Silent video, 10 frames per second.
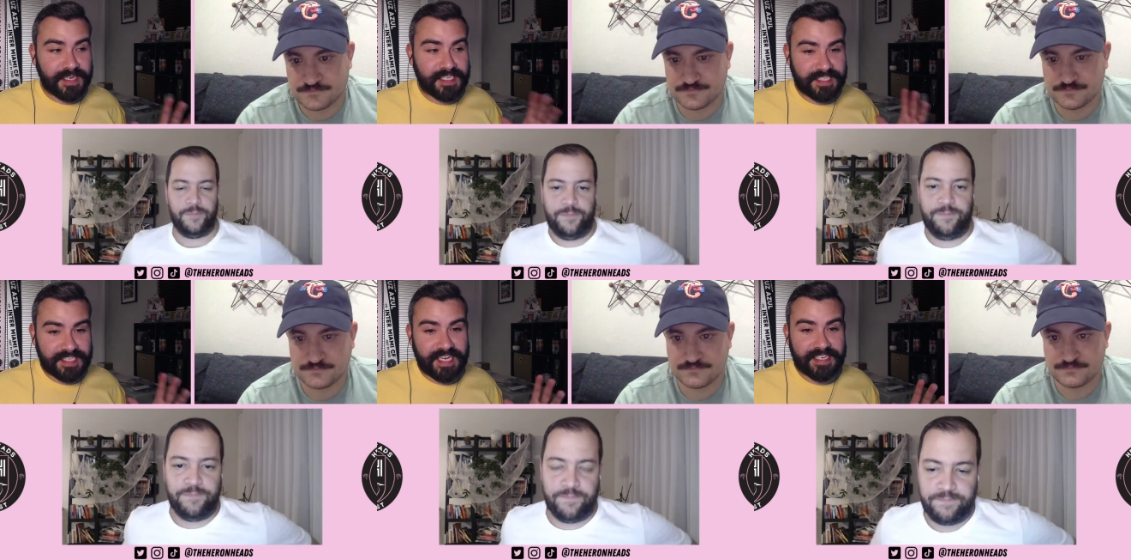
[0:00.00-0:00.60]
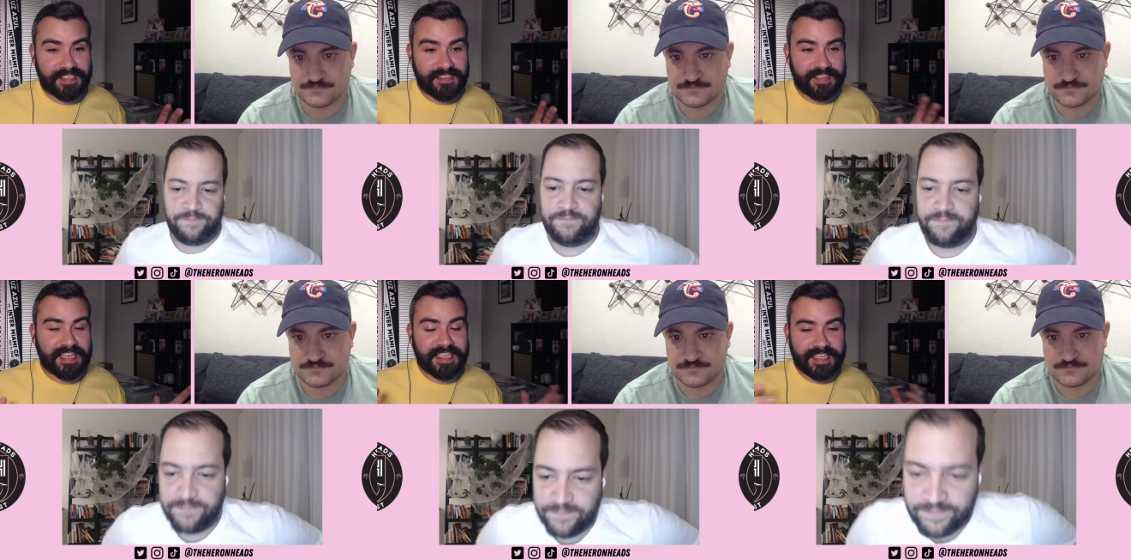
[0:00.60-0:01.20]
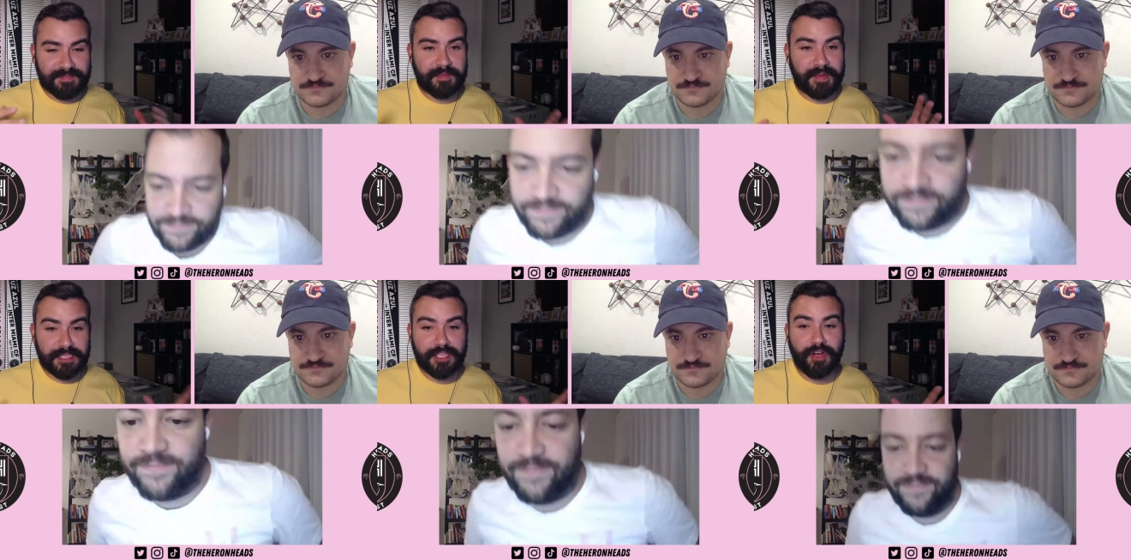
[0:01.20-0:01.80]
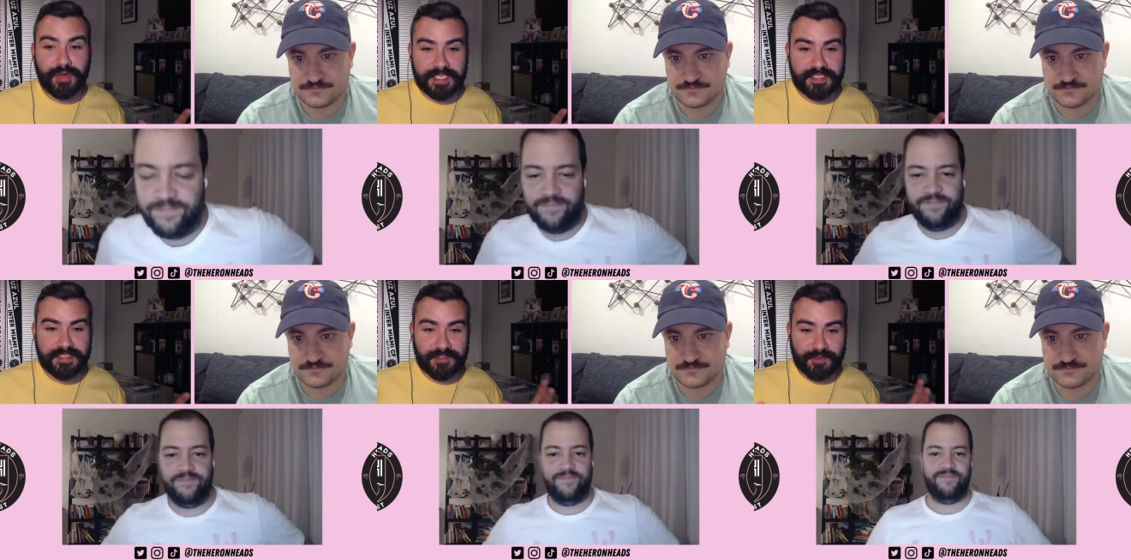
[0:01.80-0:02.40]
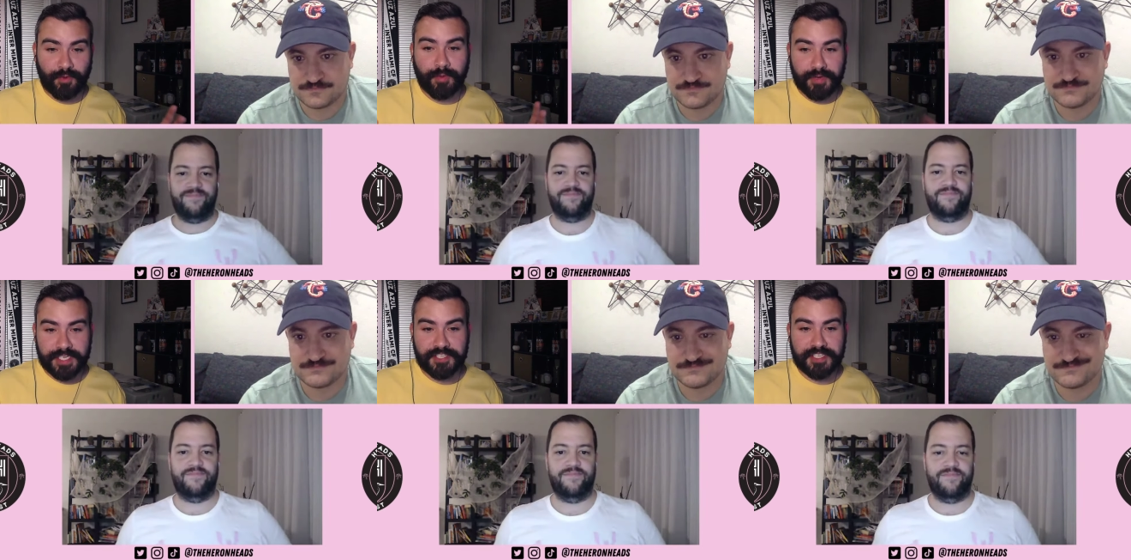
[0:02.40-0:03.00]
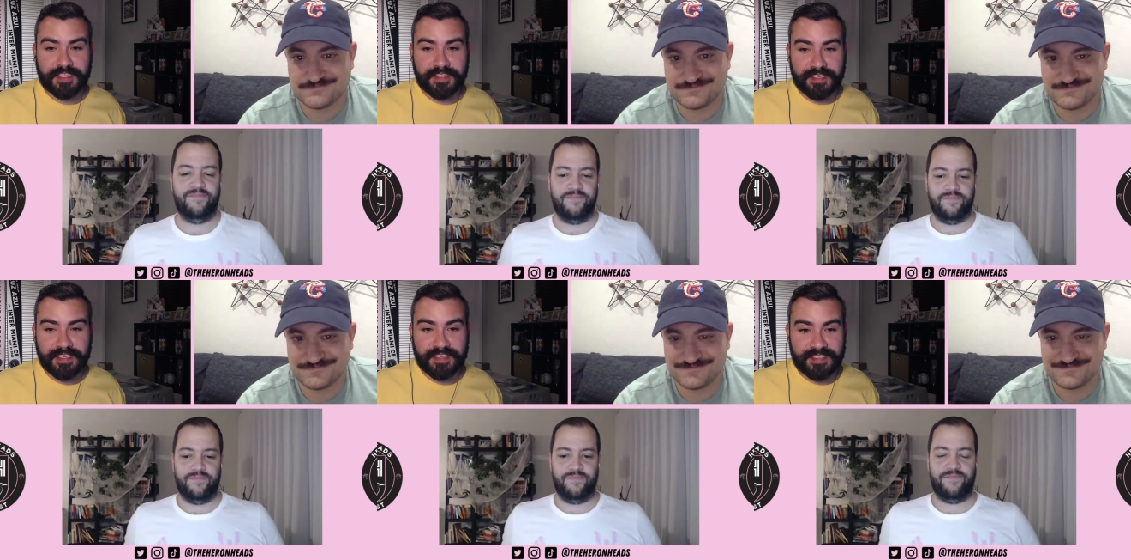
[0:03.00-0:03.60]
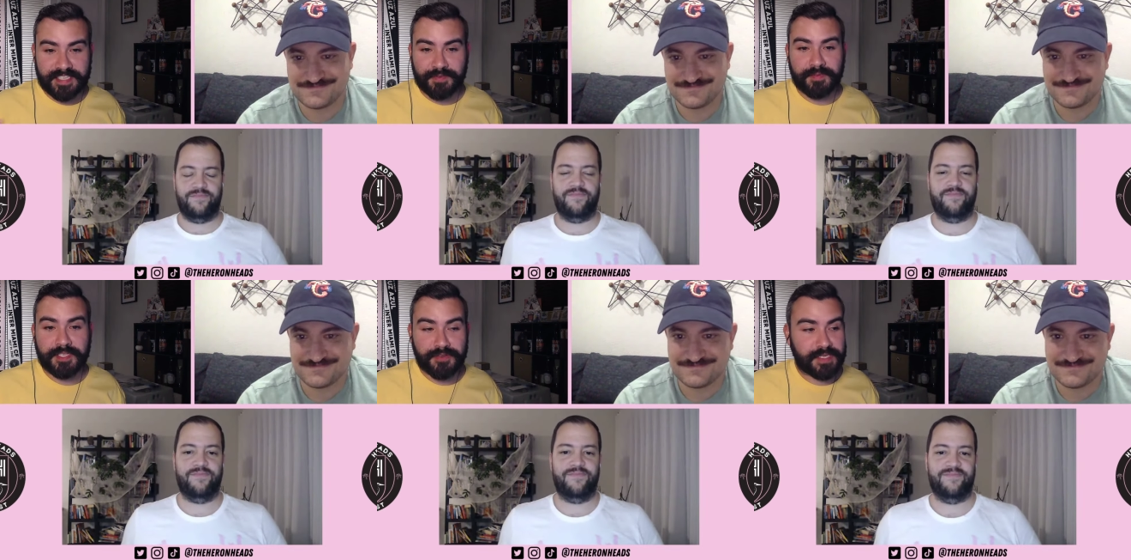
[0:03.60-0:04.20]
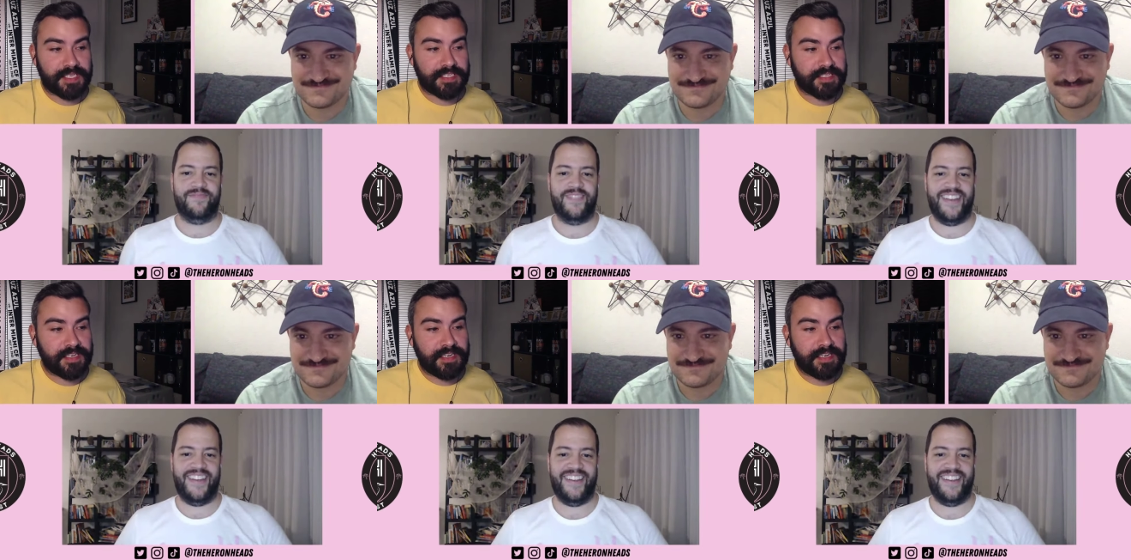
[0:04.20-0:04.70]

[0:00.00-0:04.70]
Speaker 1: say I think this might be my lowest score prediction since we've been doing this.